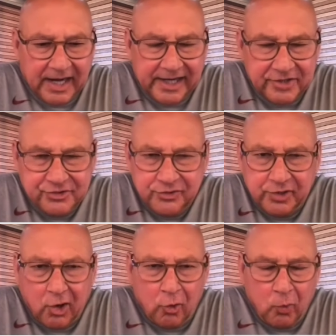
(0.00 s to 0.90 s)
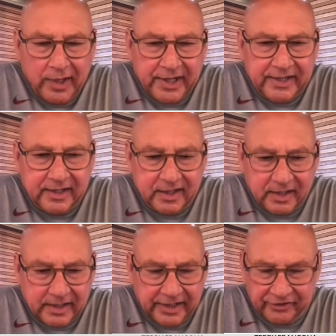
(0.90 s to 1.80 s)
And as you know,
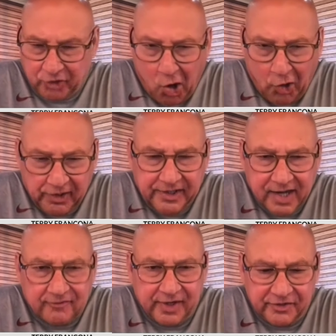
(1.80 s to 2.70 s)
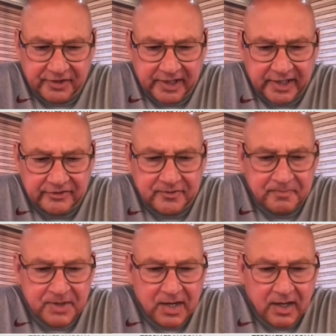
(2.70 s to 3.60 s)
winning is hard enough as it is
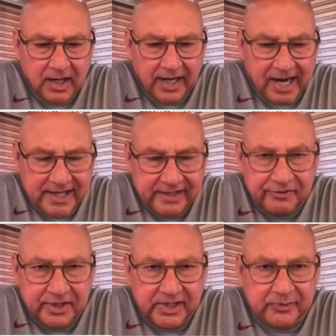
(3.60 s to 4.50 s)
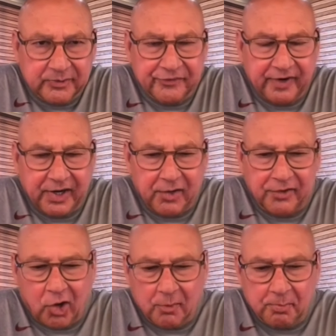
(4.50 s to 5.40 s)
and I didn't think it was fair
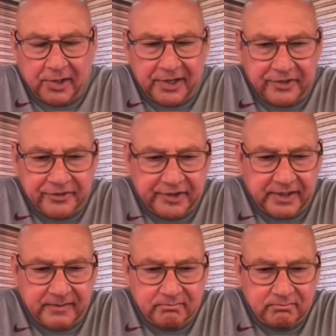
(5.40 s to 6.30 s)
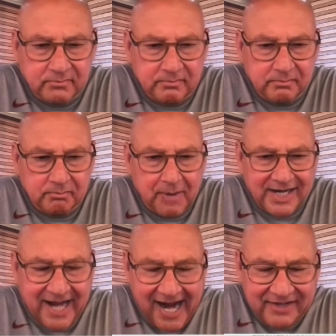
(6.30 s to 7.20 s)
to our players that
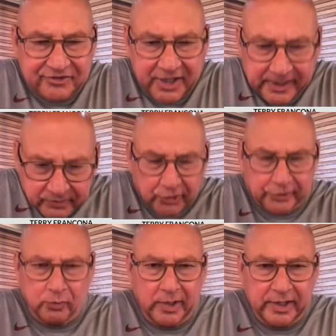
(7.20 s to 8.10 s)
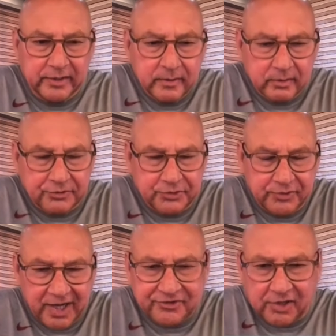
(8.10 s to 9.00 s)
my dad's teams couldn't win.
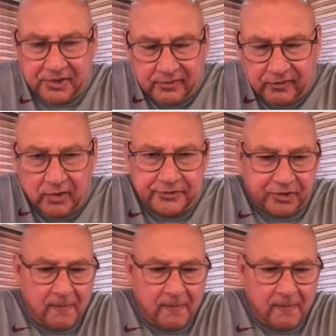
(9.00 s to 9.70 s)
Shoot, that's not their fault.